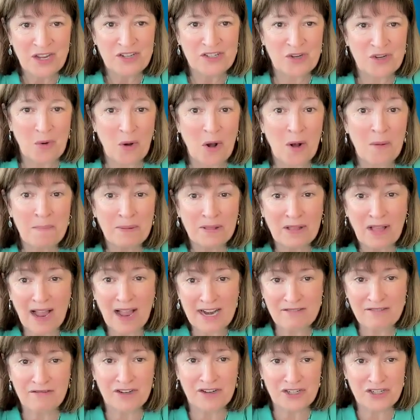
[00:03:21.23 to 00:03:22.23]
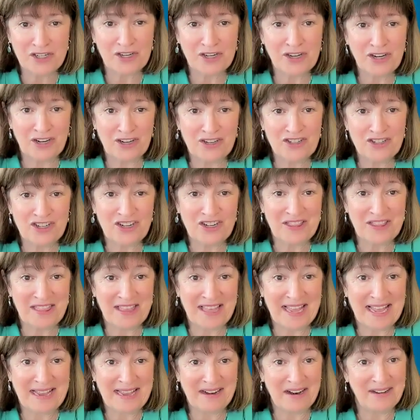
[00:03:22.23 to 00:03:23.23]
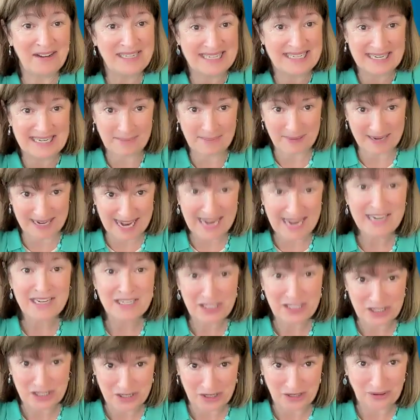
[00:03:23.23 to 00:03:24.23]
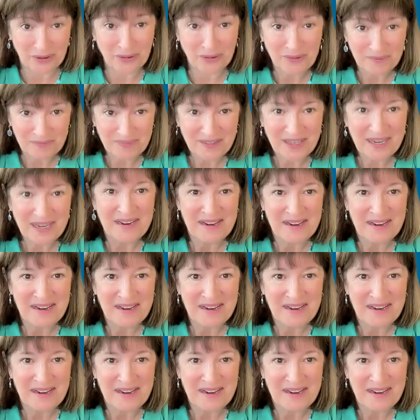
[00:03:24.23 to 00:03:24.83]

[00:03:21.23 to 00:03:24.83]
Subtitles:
So applied research that DBAs do,